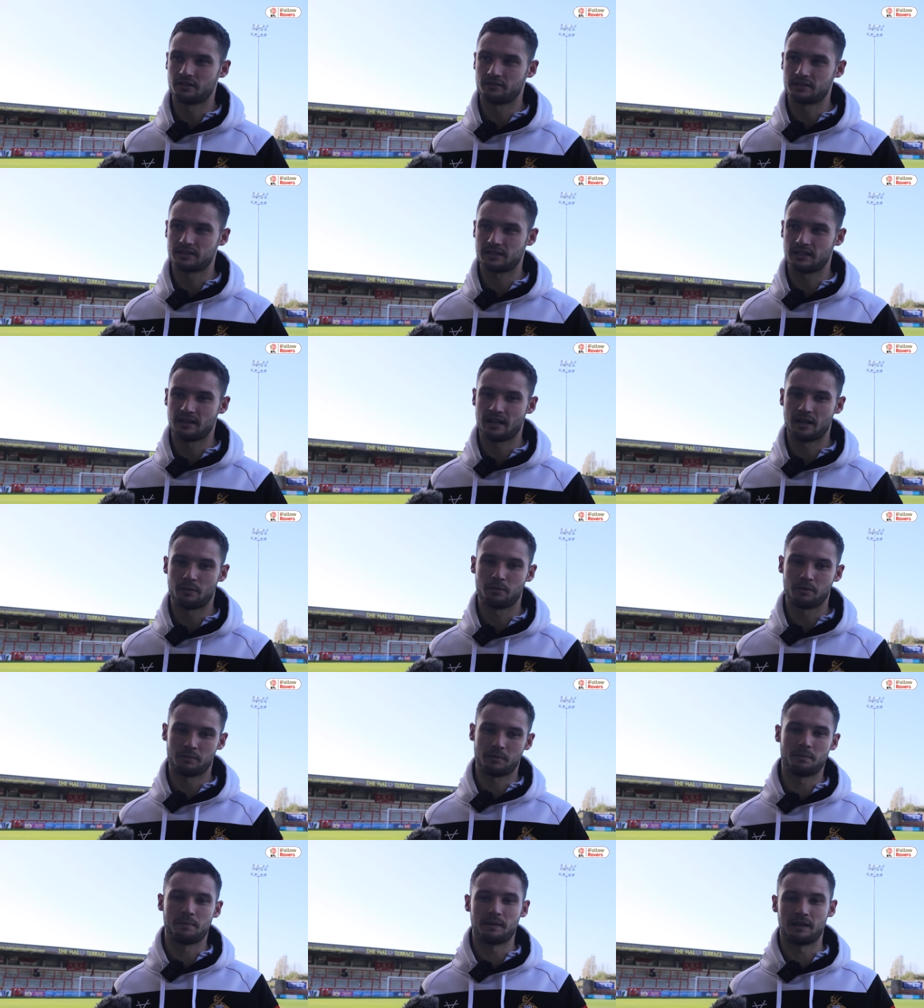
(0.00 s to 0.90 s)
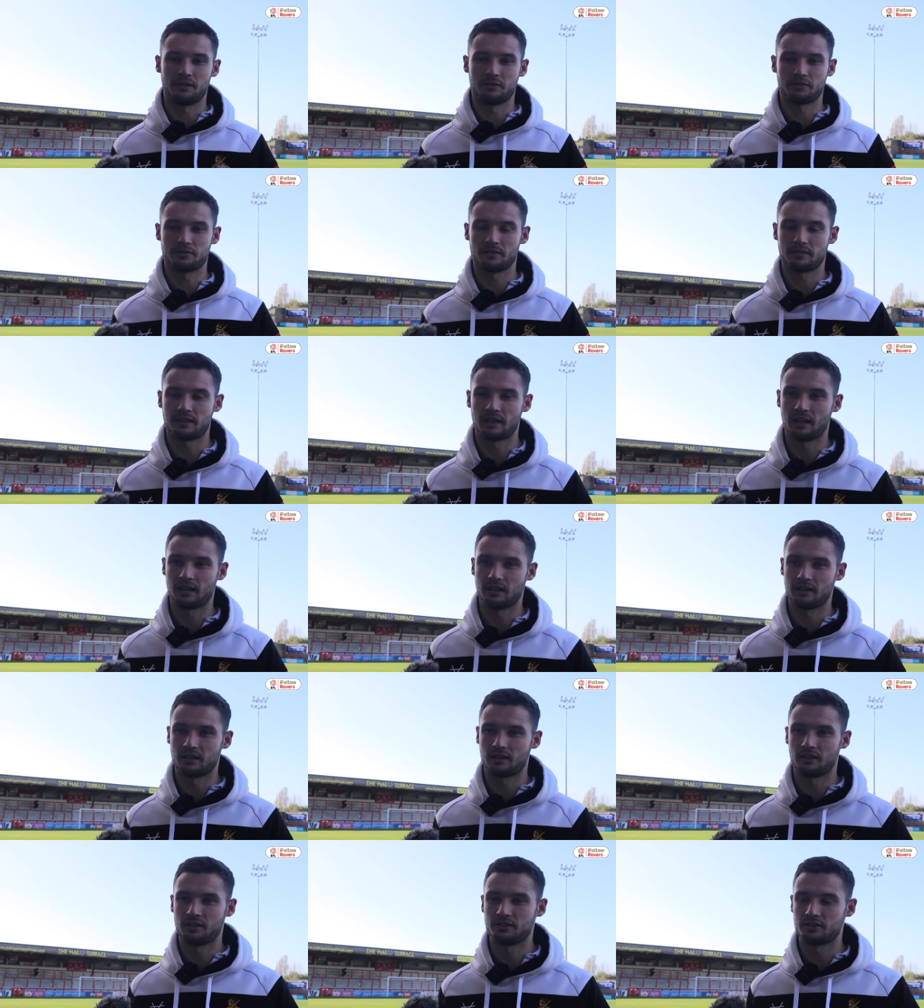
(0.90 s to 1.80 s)
Obviously, they'll probably be
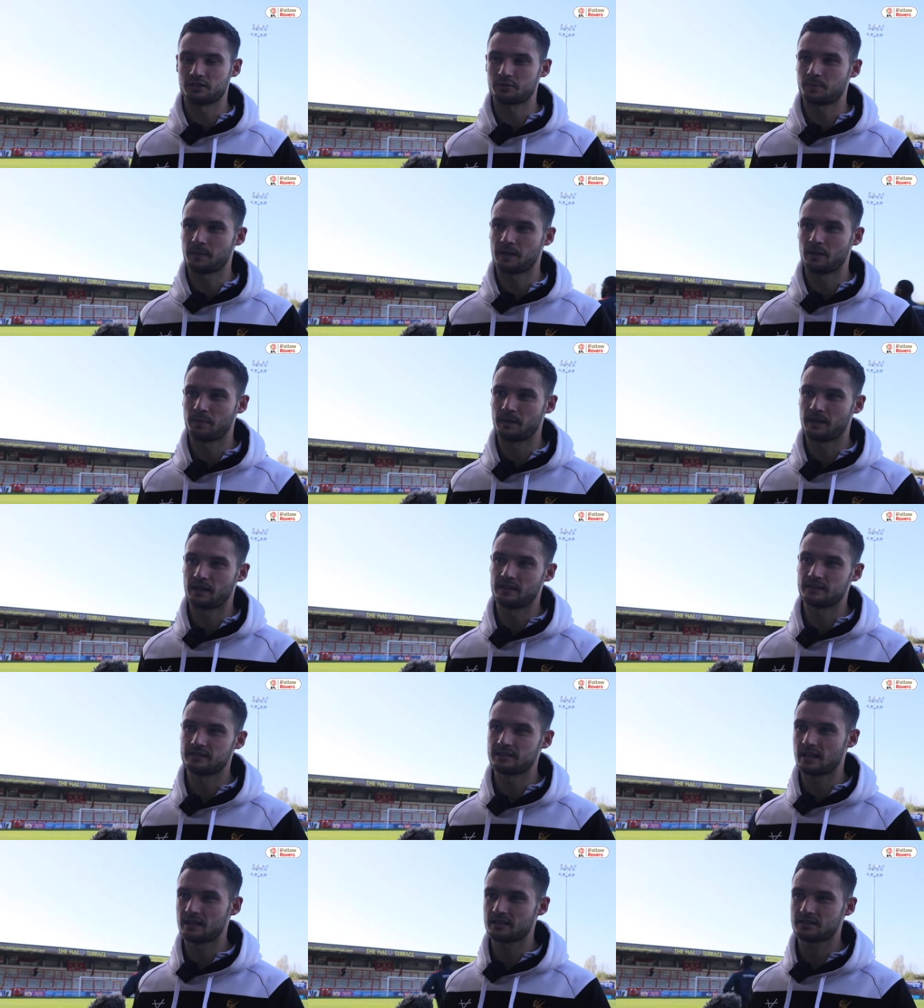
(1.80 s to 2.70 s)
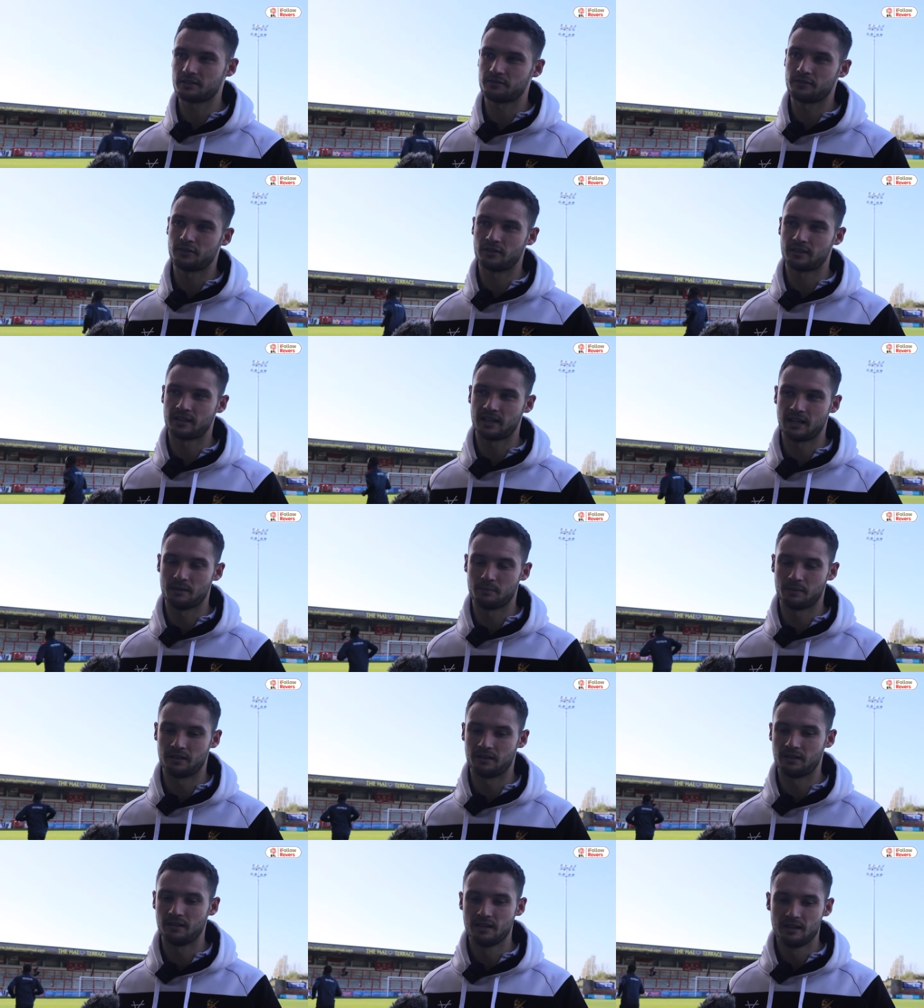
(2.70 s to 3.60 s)
thinking they're going to just be up against Hacks the full game,
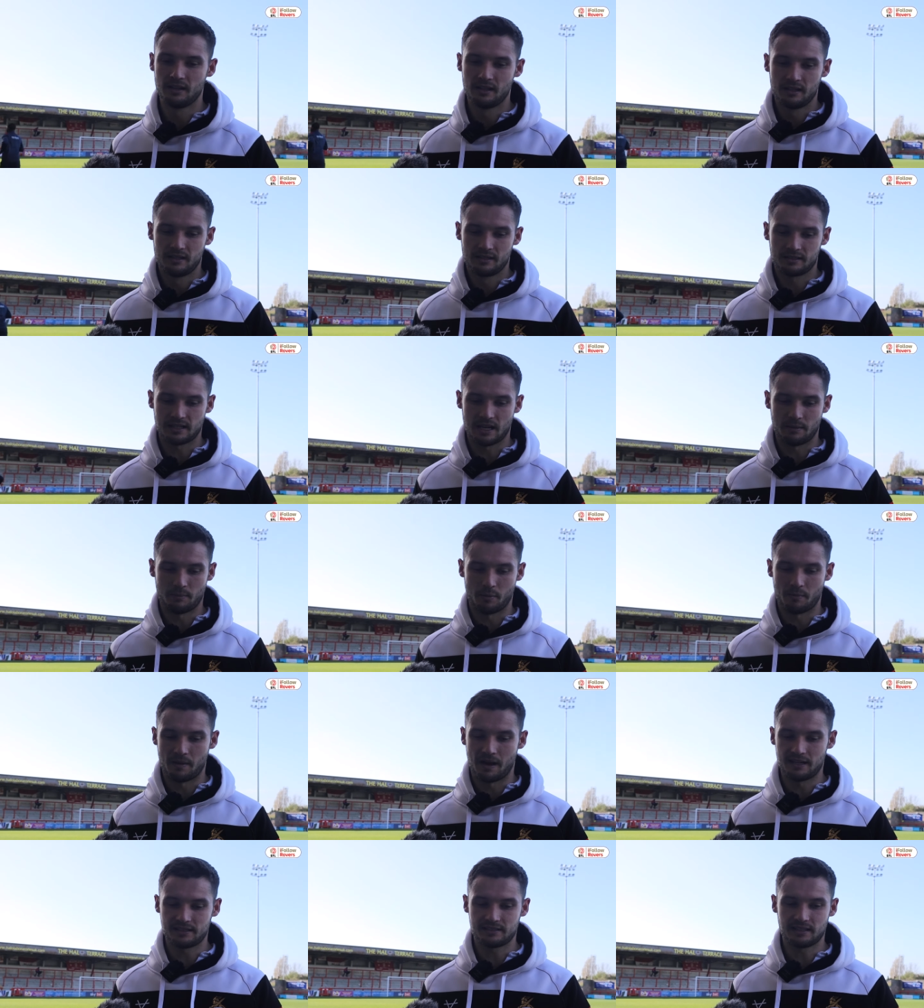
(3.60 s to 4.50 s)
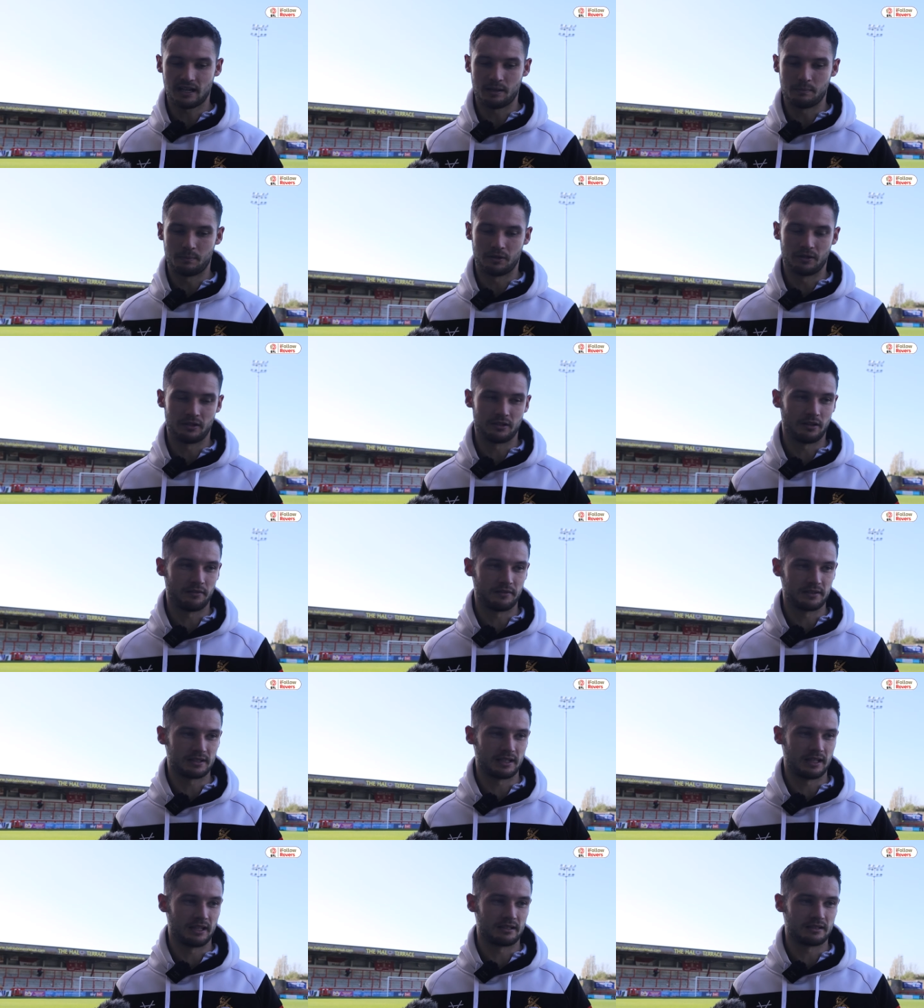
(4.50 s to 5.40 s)
and same on my side. But
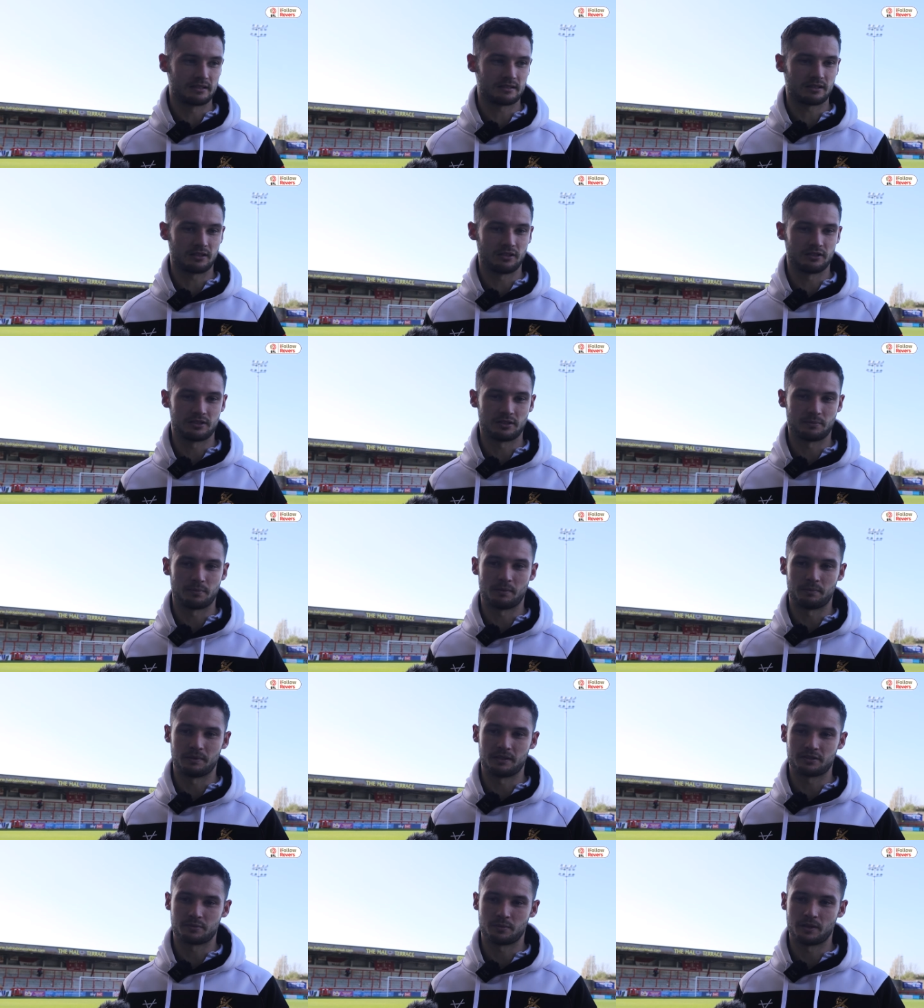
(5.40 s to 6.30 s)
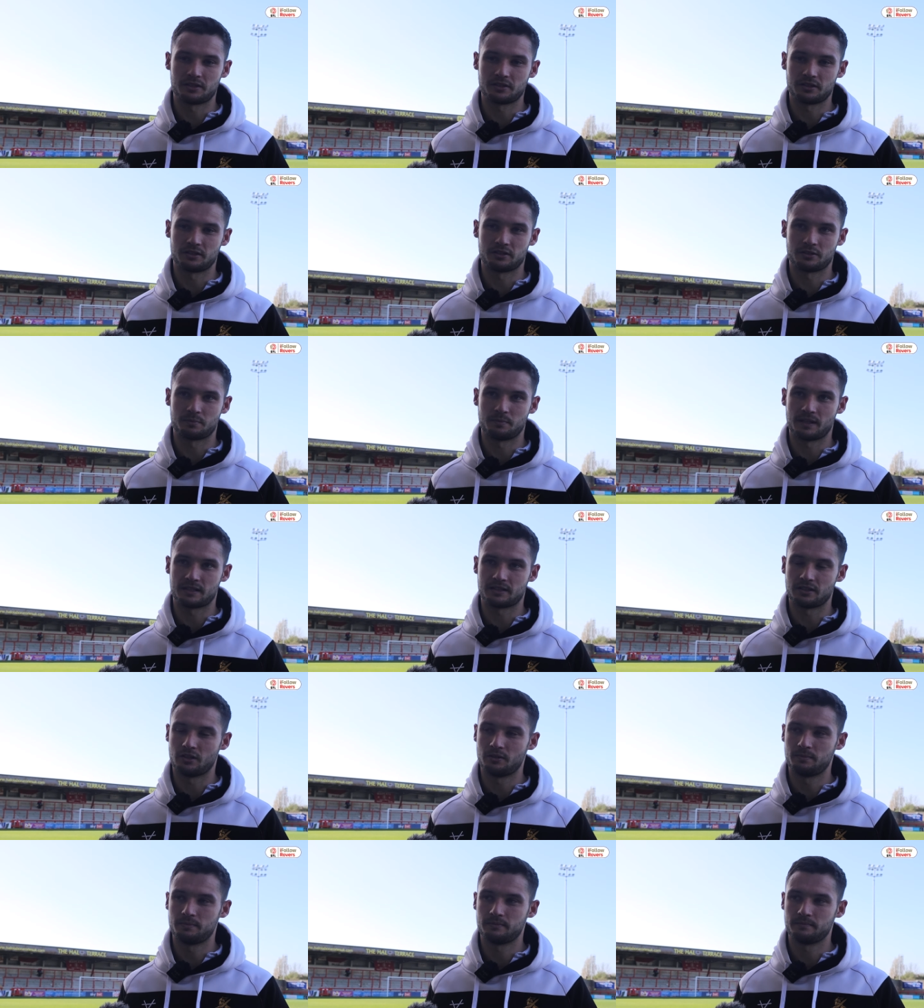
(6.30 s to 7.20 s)
obviously, it's good to probably switch and just mix
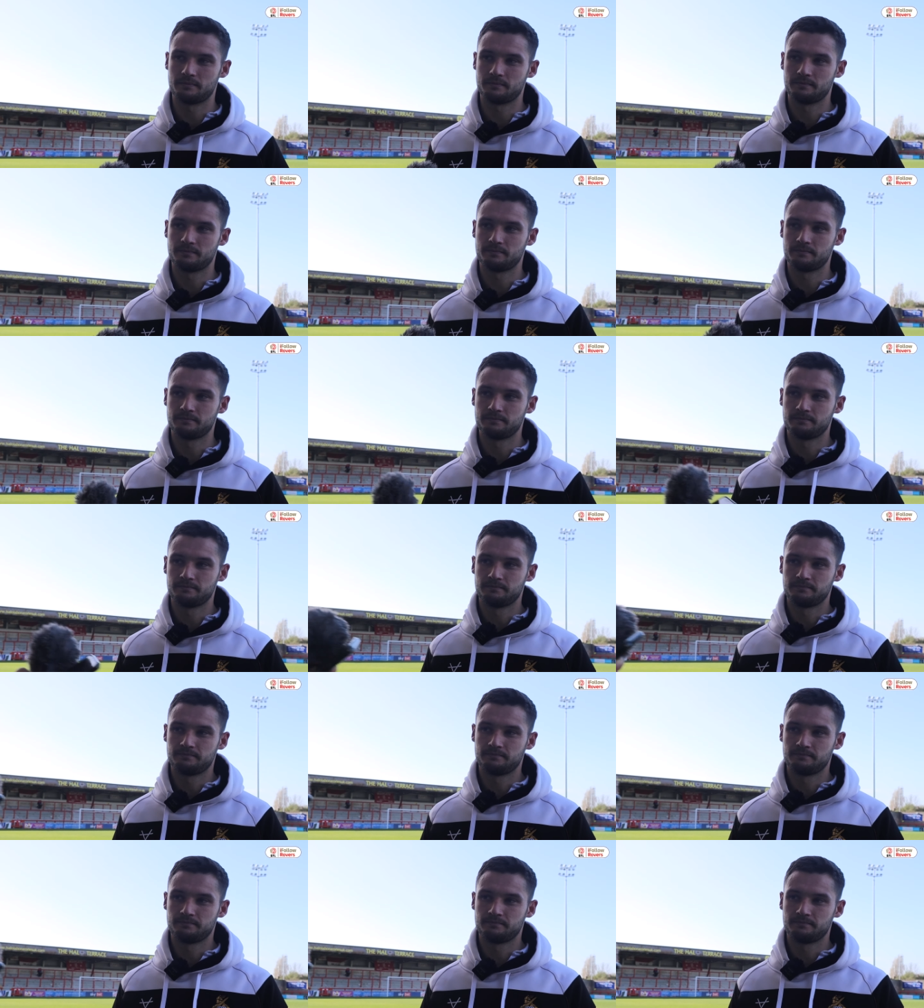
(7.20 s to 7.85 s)
it up.